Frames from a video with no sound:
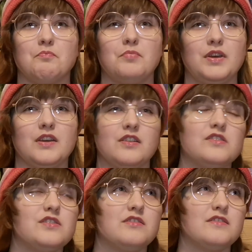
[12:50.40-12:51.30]

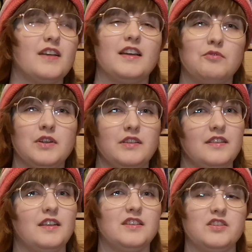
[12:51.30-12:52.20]
because I really
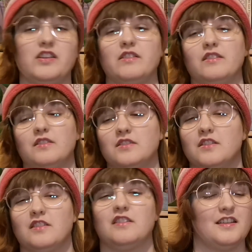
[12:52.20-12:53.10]
think she is.
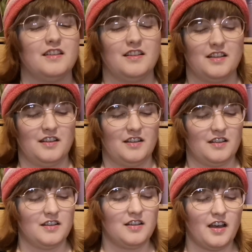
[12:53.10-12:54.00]

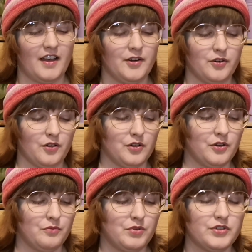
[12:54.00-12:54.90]
I don't know,
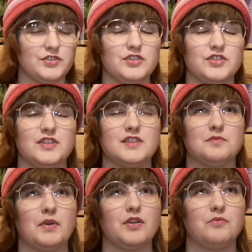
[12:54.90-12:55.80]
her books just
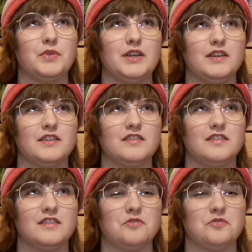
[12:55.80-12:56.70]
inspire me
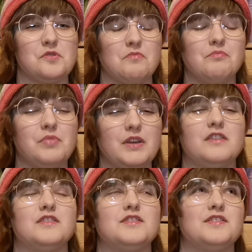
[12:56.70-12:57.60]

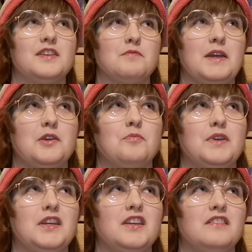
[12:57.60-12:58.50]
because they make
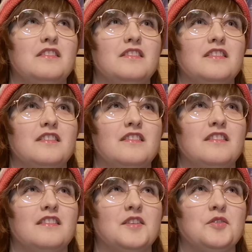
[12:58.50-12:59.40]
me
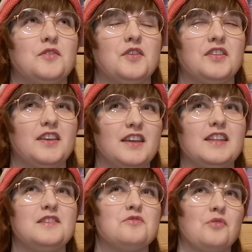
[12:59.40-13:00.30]
think
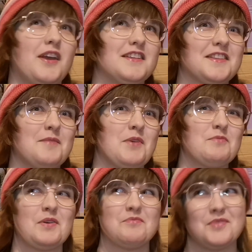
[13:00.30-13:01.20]
in new ways. They
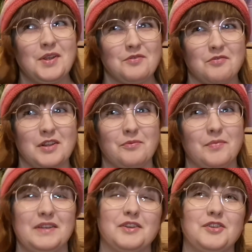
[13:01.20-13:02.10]
make my brain feel
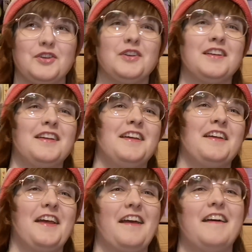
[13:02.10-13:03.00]
bigger
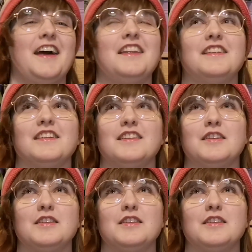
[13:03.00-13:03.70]
and